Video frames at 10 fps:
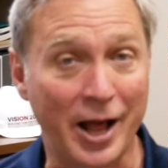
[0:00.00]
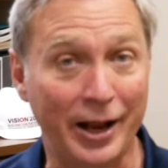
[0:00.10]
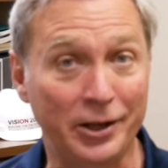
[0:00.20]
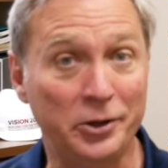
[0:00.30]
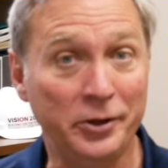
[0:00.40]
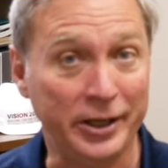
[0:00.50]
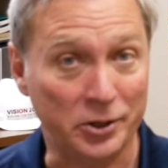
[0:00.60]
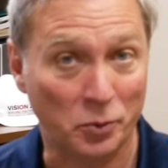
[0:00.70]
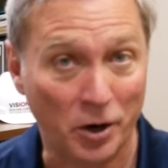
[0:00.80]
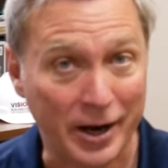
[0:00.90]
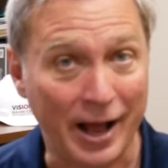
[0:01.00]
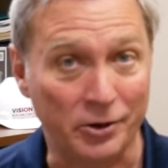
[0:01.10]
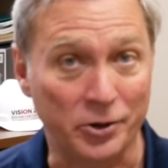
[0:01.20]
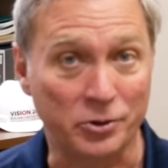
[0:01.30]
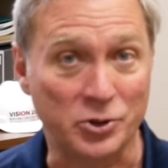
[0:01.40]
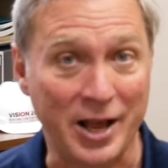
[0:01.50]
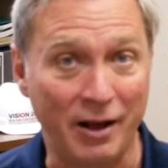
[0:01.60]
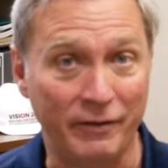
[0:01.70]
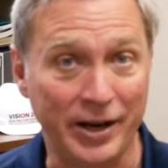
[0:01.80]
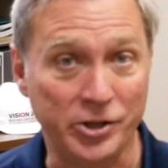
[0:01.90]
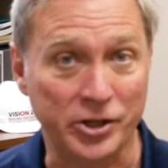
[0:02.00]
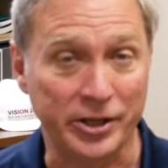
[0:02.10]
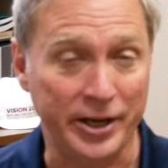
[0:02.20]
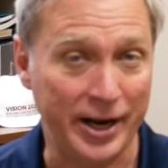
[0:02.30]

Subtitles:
like you need to work out your salvation.